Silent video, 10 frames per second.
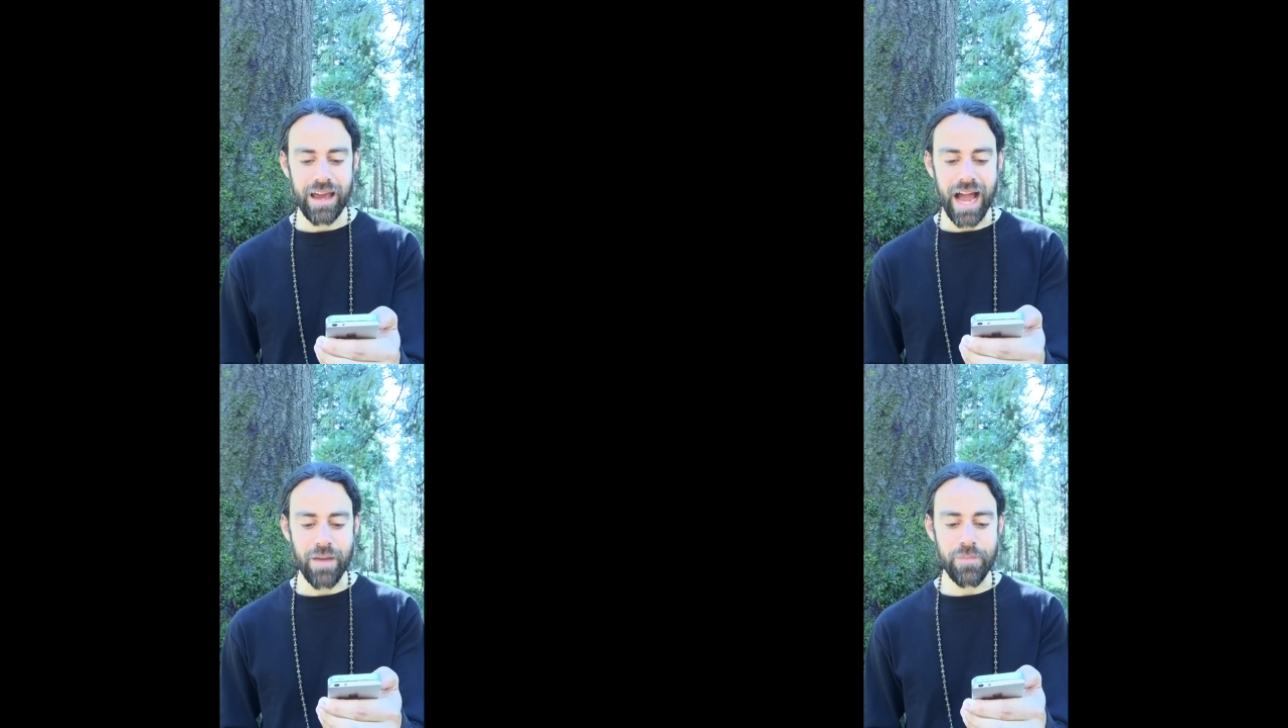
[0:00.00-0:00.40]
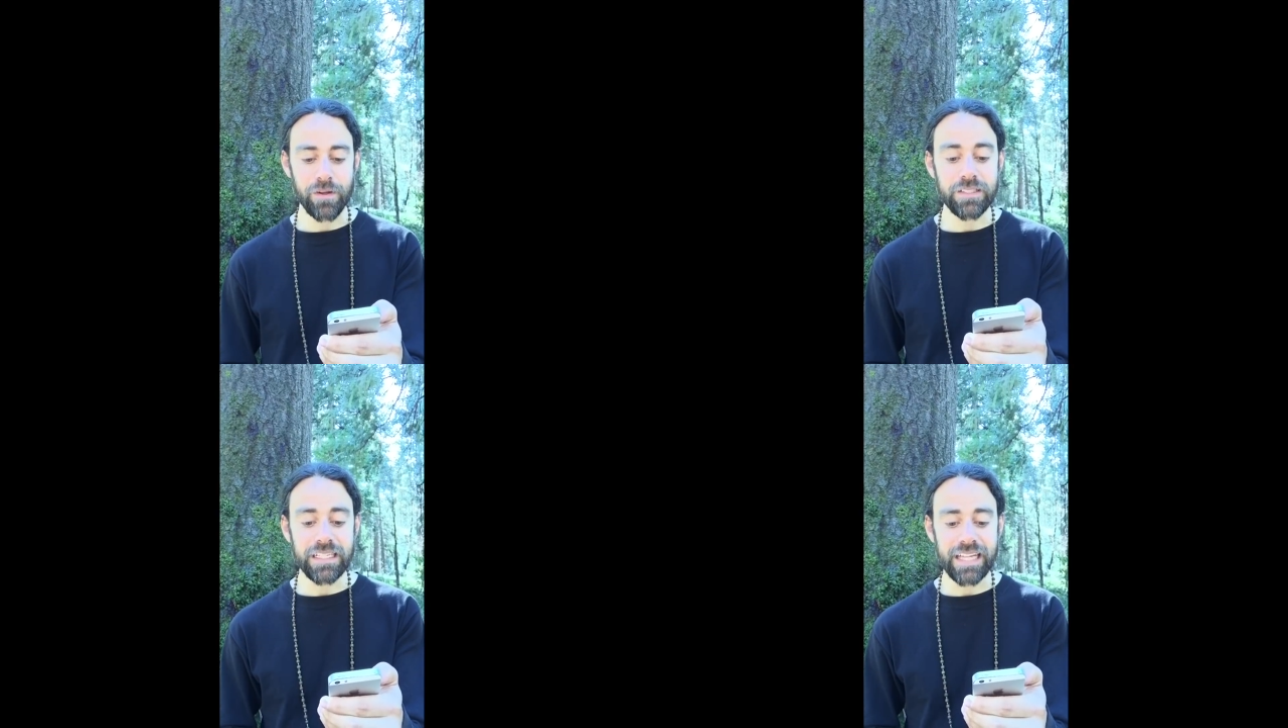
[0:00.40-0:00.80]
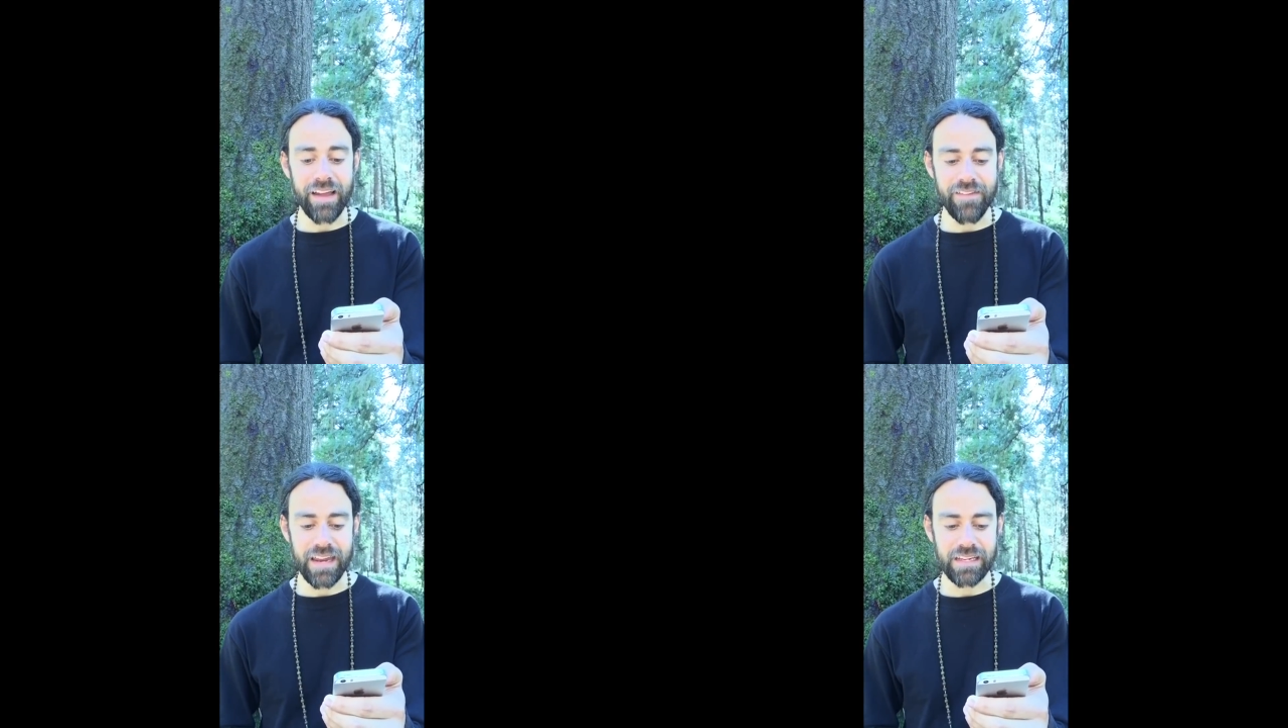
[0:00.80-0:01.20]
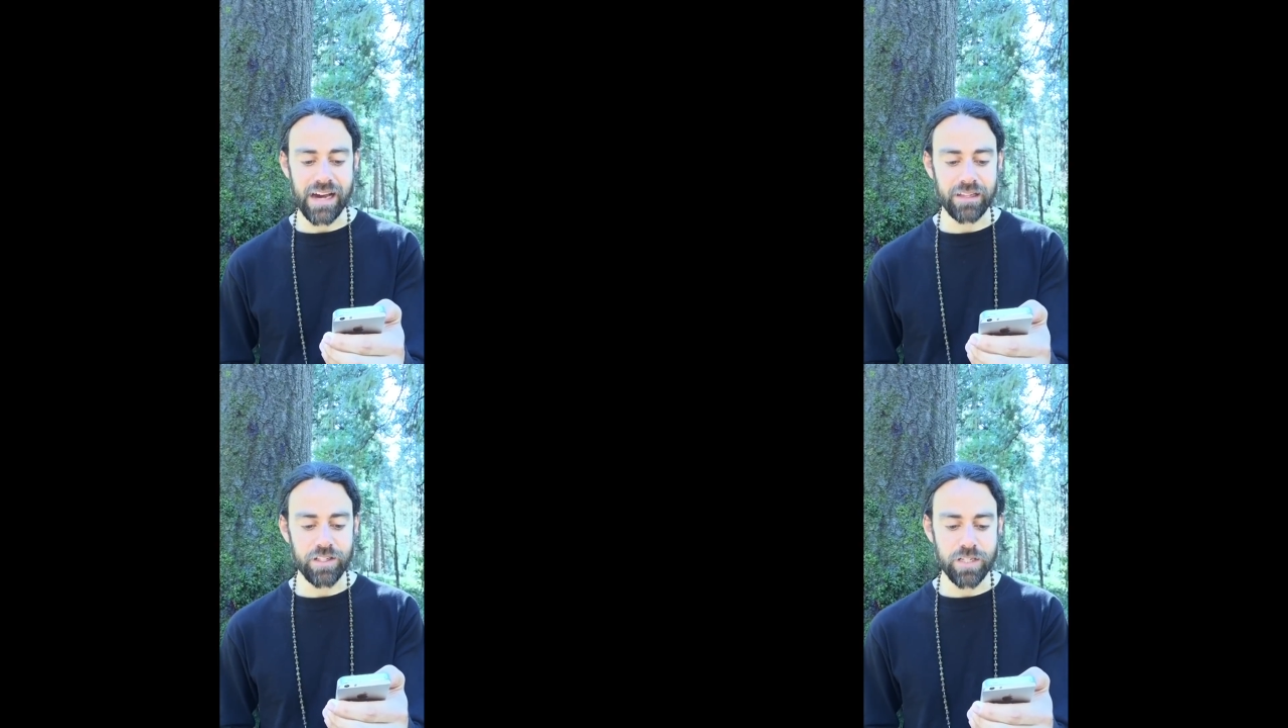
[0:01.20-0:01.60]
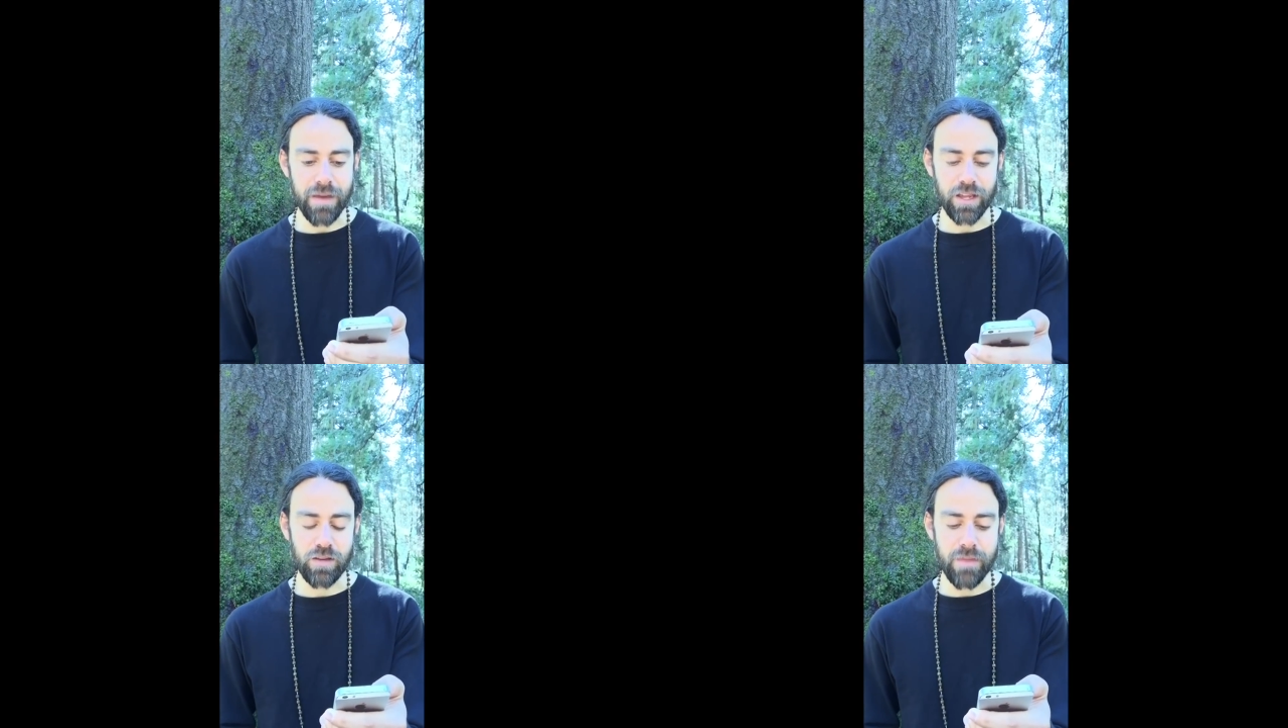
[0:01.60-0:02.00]
I build a life that acknowledges
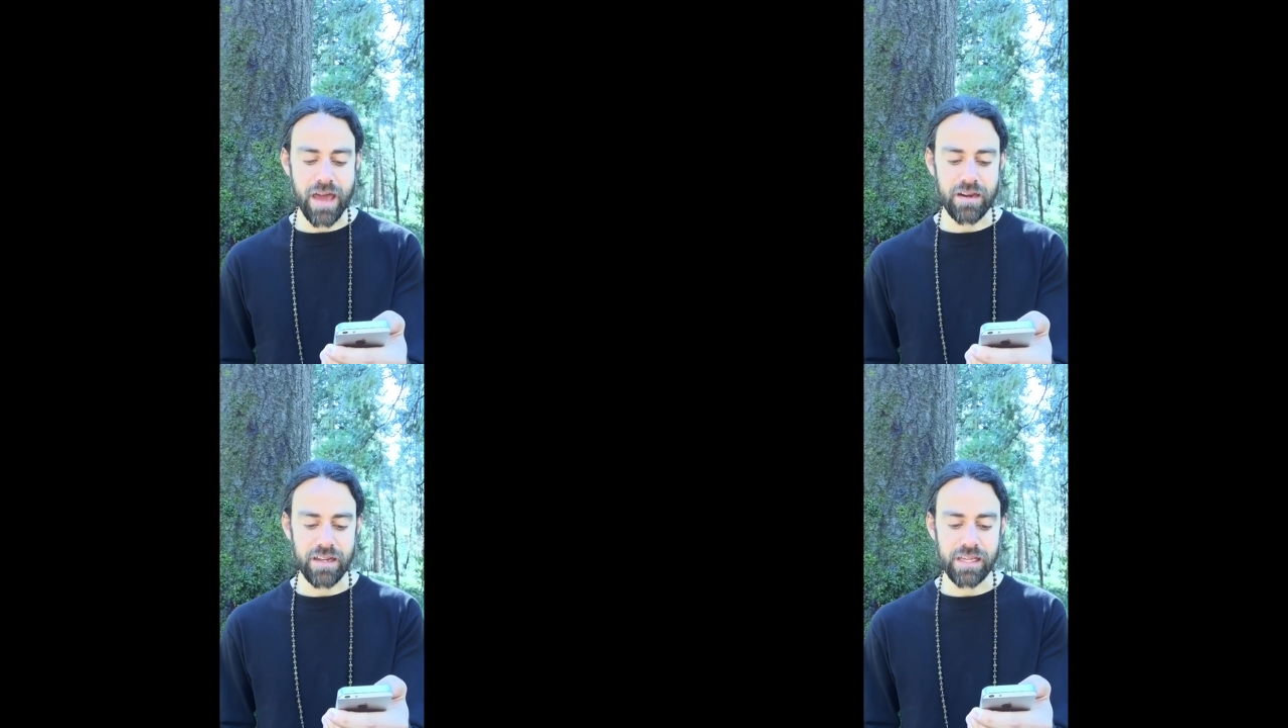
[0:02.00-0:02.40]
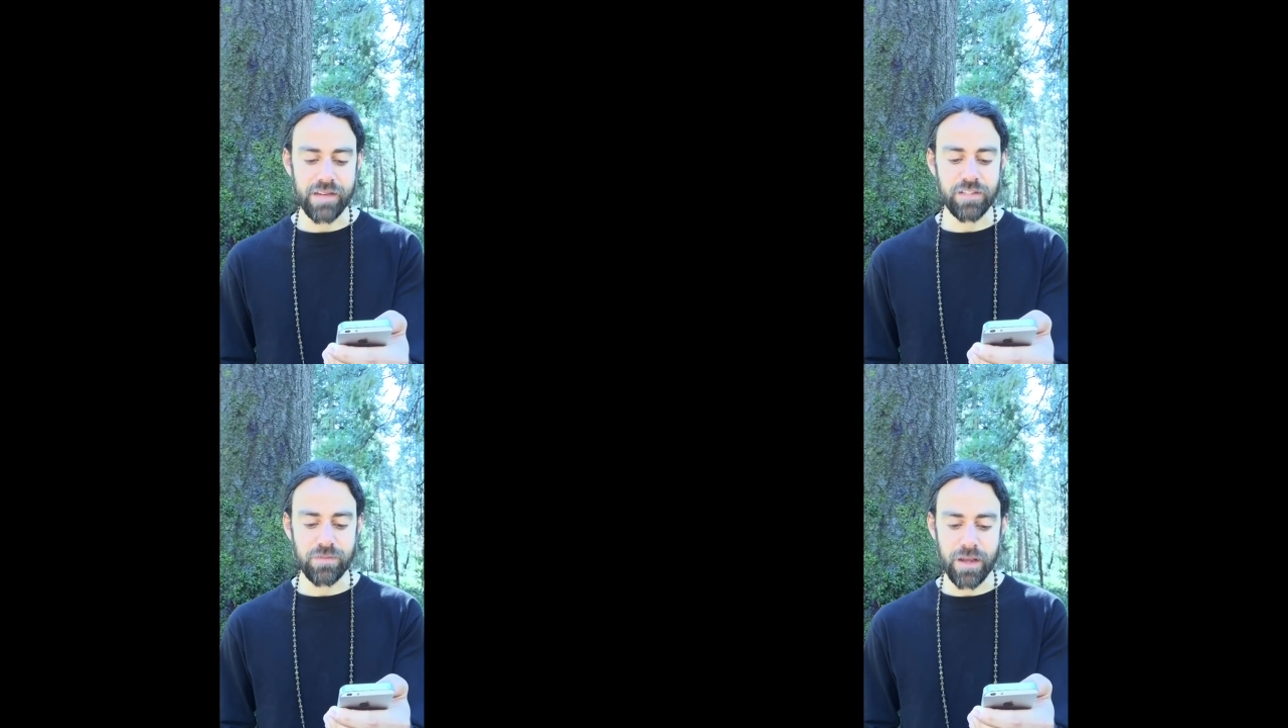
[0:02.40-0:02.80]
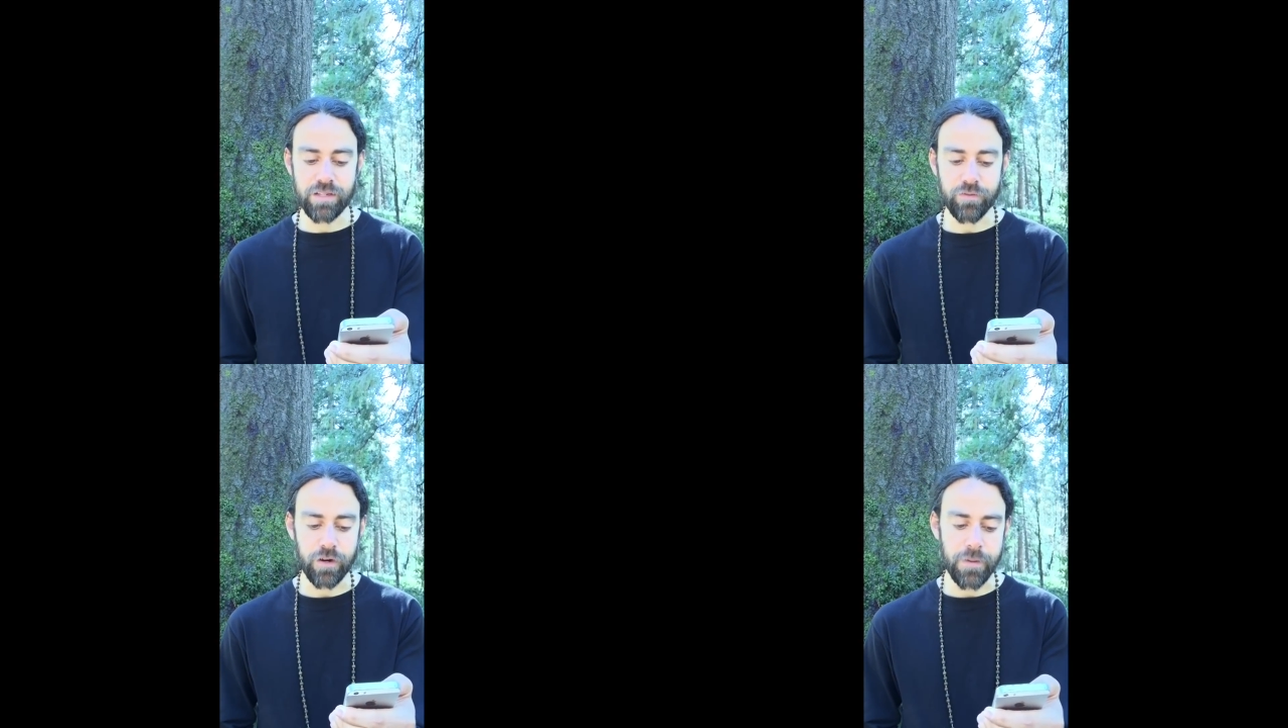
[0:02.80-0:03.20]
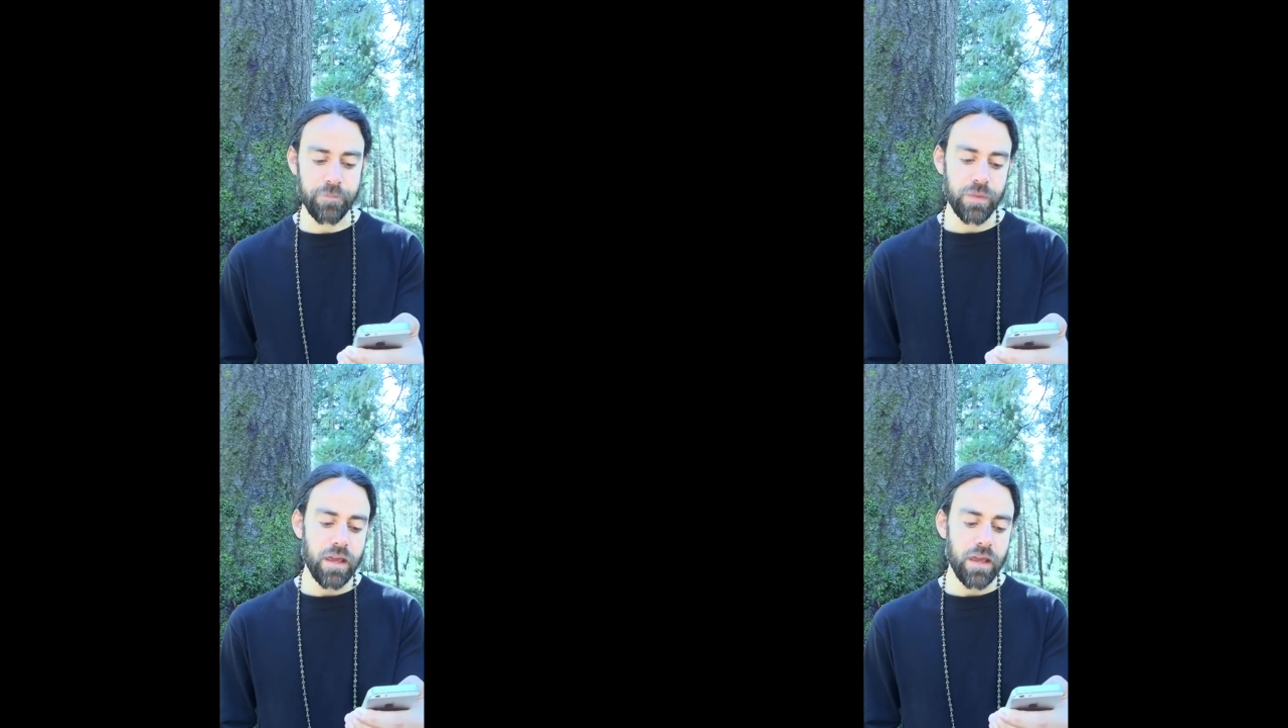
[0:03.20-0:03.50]
my humanity, gives space for it.